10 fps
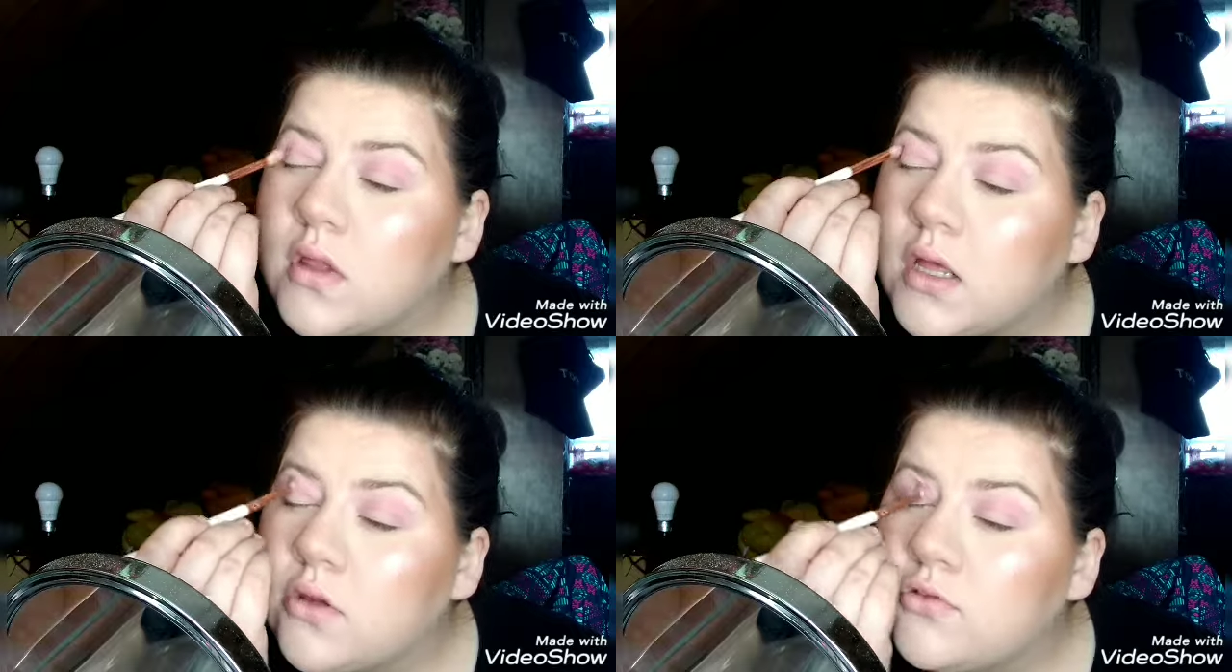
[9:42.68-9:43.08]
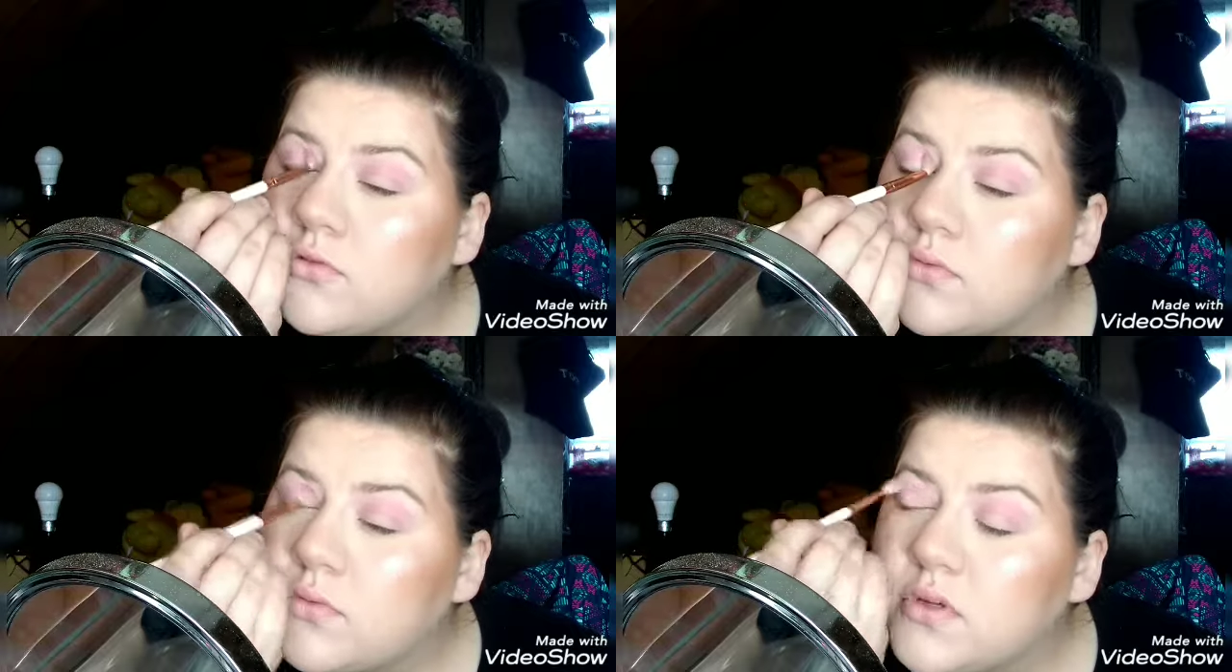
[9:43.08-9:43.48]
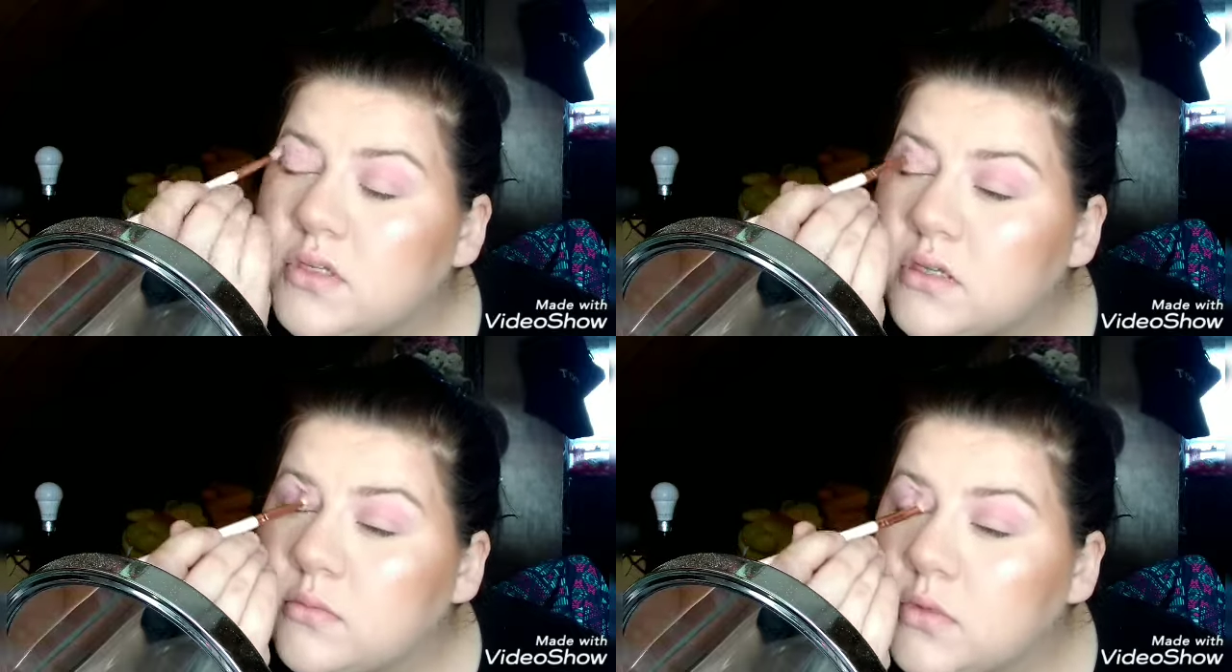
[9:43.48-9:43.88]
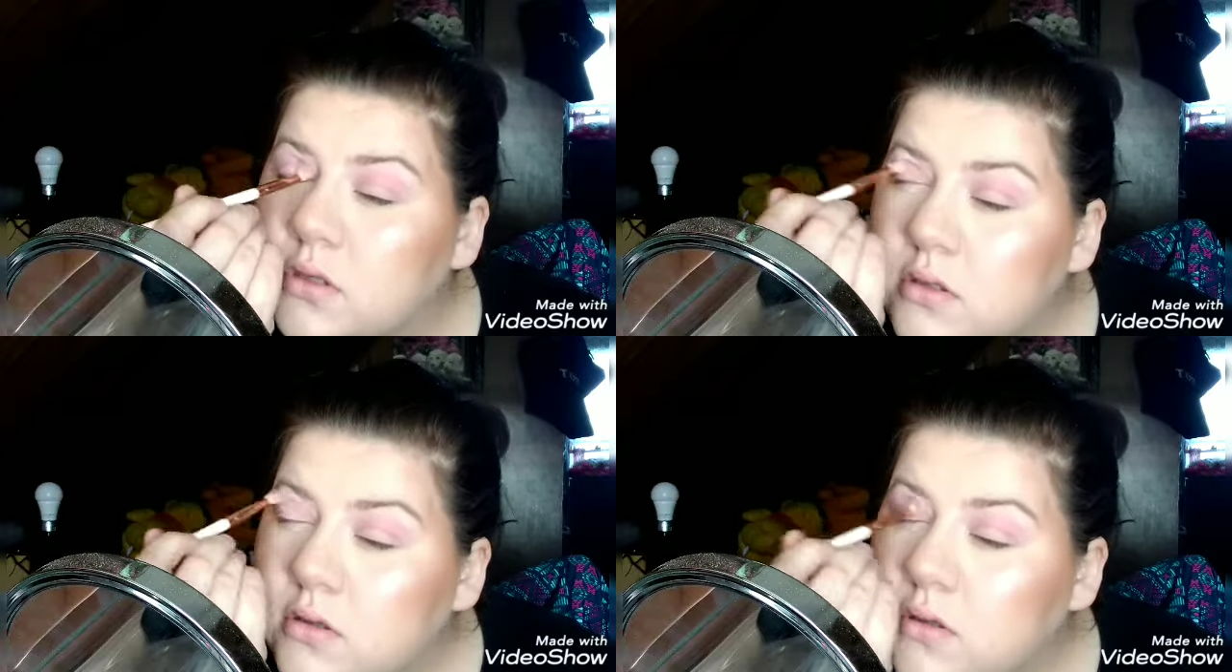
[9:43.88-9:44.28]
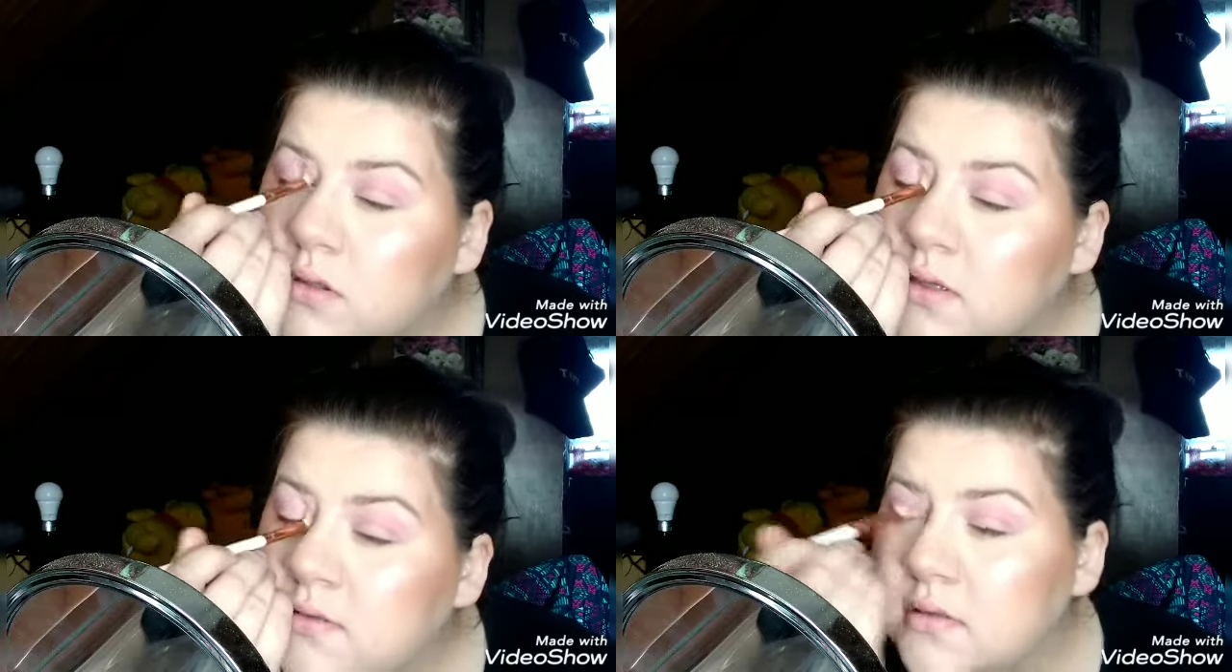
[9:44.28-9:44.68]
like a dream.
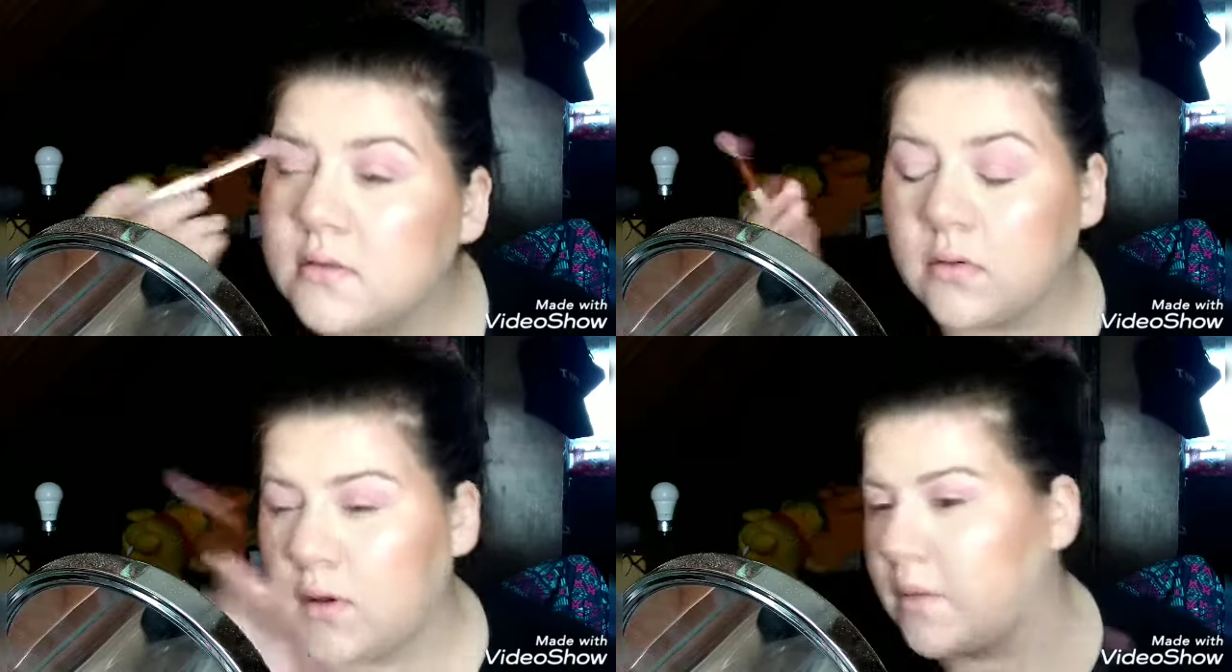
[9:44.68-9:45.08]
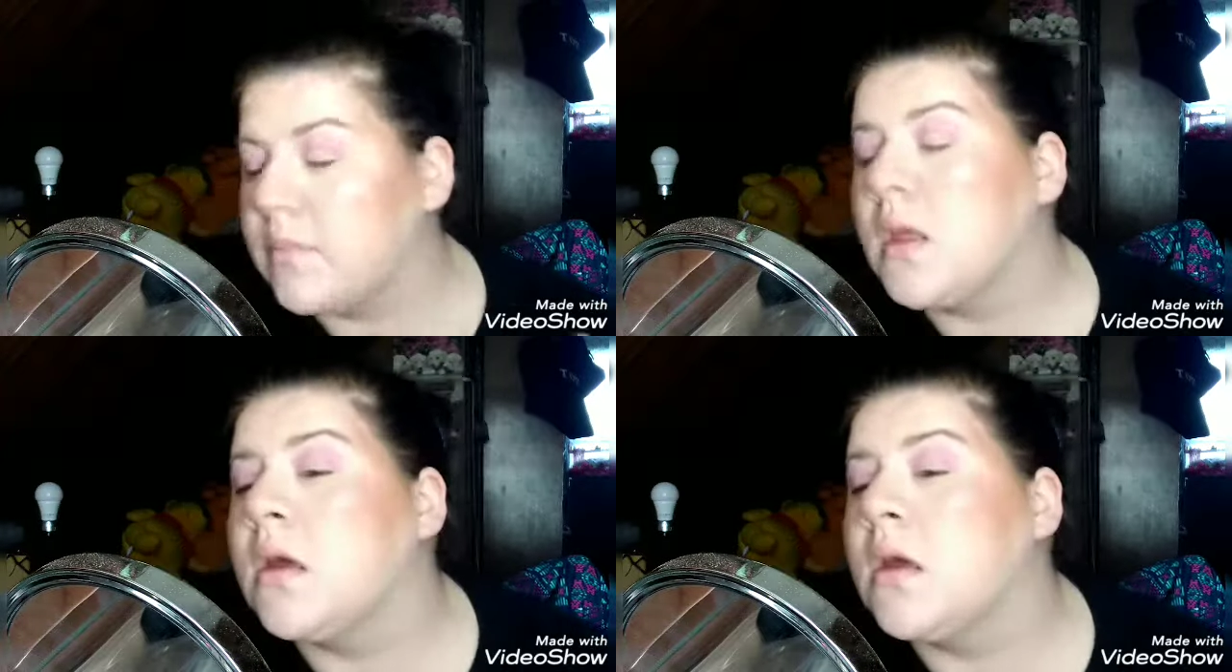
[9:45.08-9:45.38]
This is, okay.